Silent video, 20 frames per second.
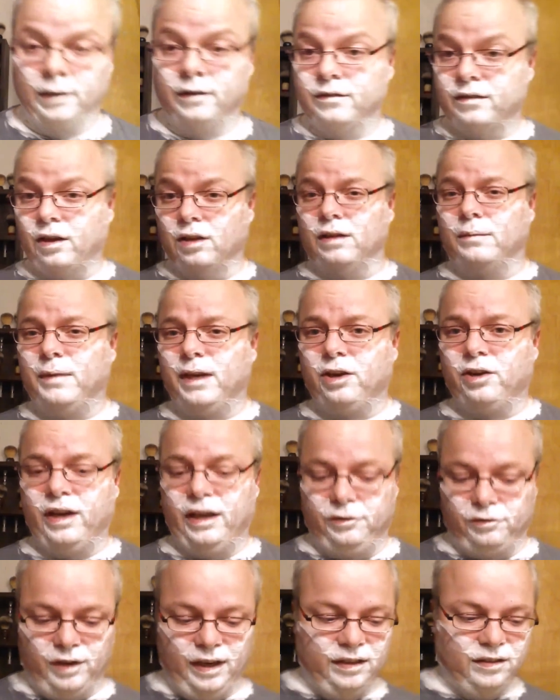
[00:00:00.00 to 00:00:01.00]
So let me go
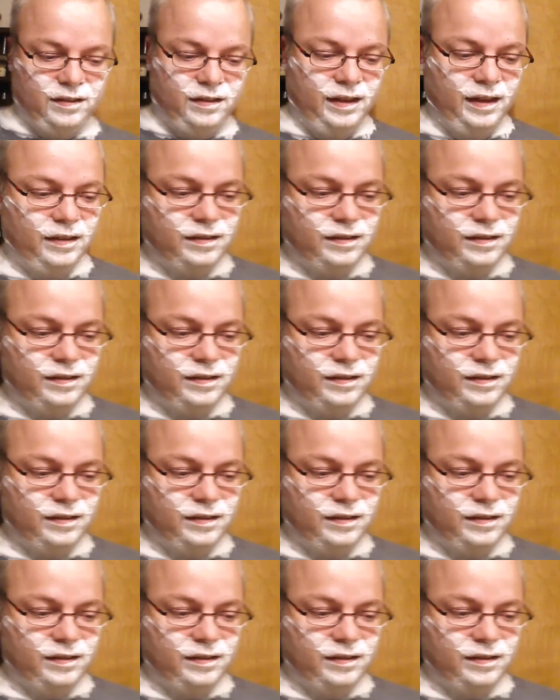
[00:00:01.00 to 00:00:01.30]
ahead and rinse